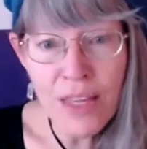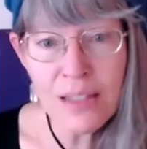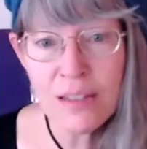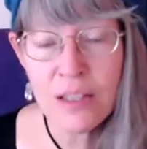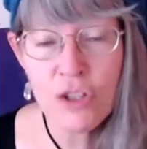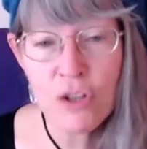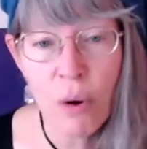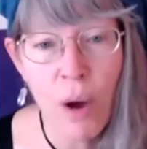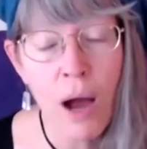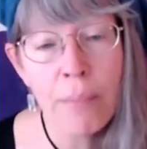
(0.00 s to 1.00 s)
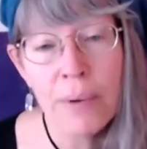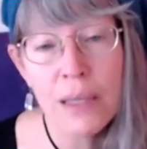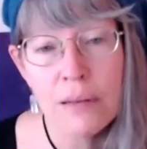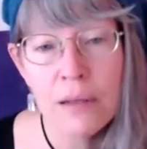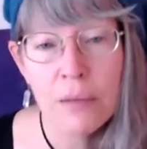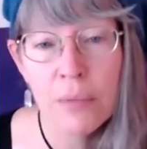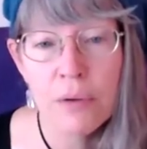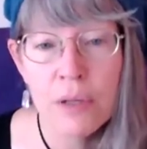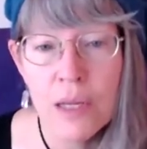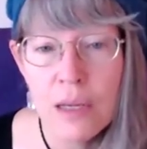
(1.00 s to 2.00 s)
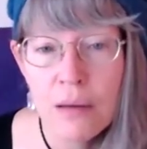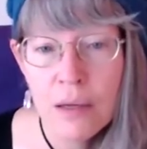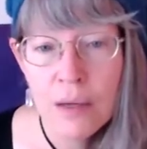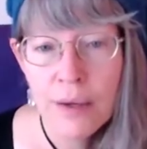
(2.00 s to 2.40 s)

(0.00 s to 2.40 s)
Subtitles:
things can show up in the community.